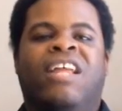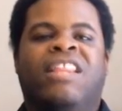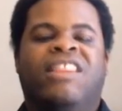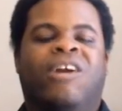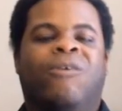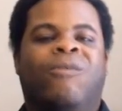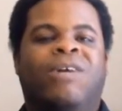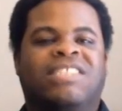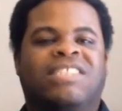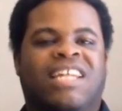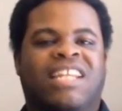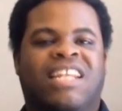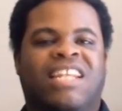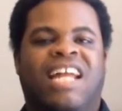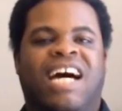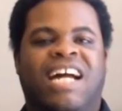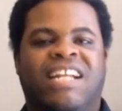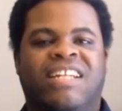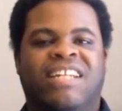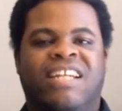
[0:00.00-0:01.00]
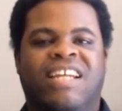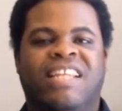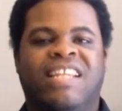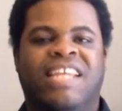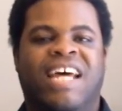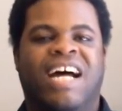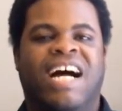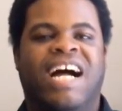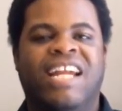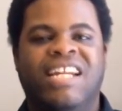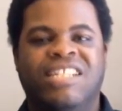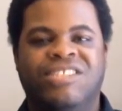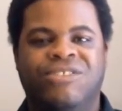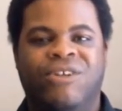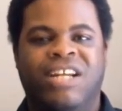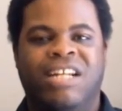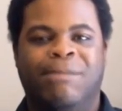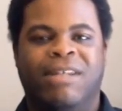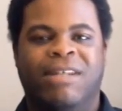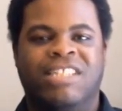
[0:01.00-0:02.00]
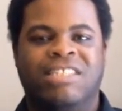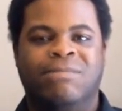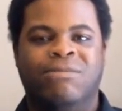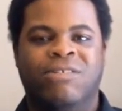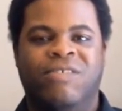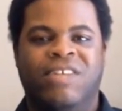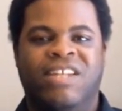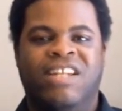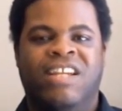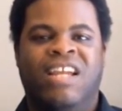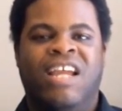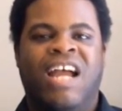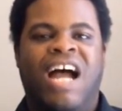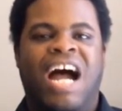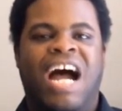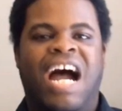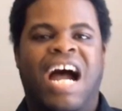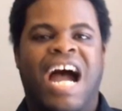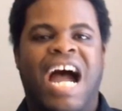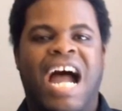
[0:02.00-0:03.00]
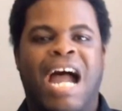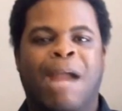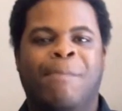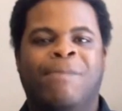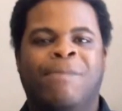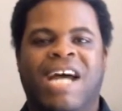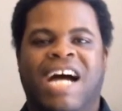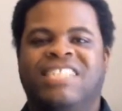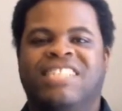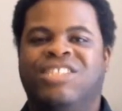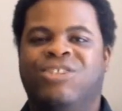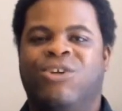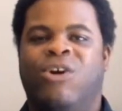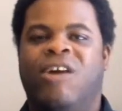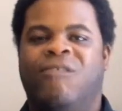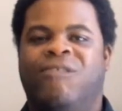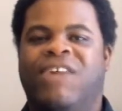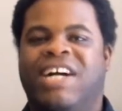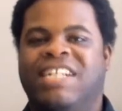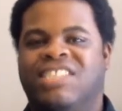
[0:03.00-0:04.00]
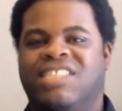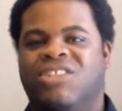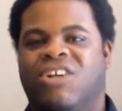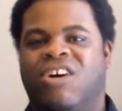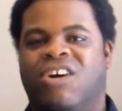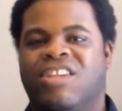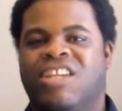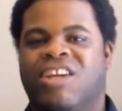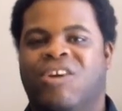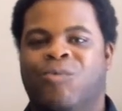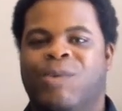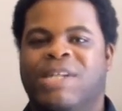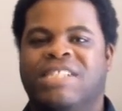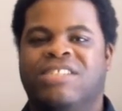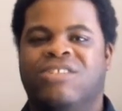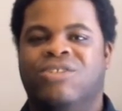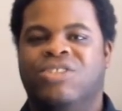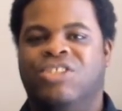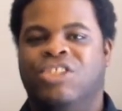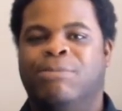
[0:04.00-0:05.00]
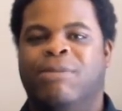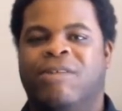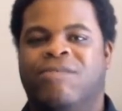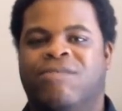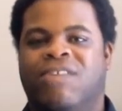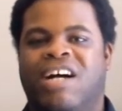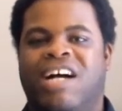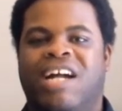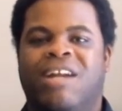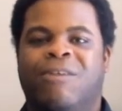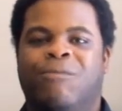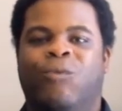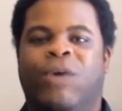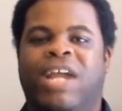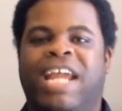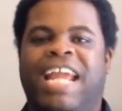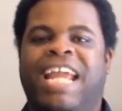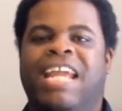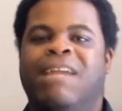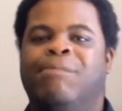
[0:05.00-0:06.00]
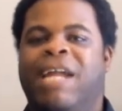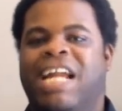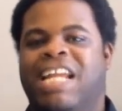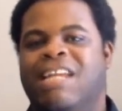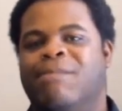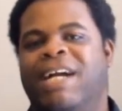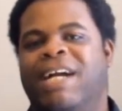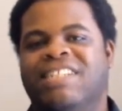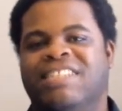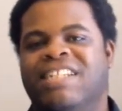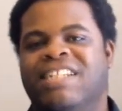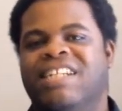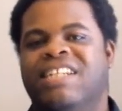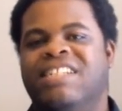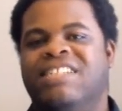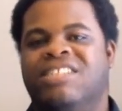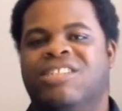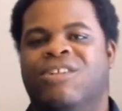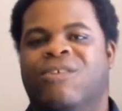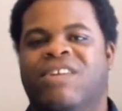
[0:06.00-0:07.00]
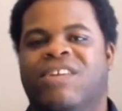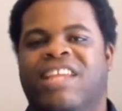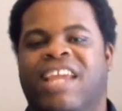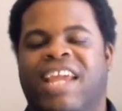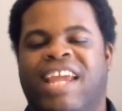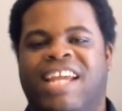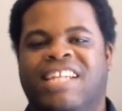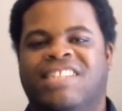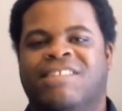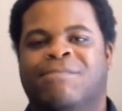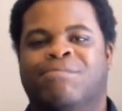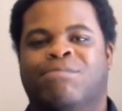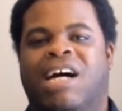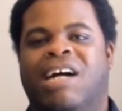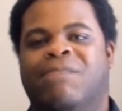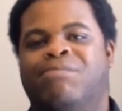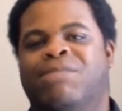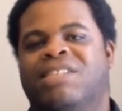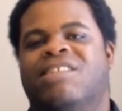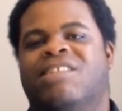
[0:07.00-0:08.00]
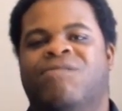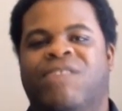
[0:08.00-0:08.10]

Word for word: there was a lot that I enjoyed about this movie. I'm not sure if I saw the original Superfly way back in my teens during the age of blockbuster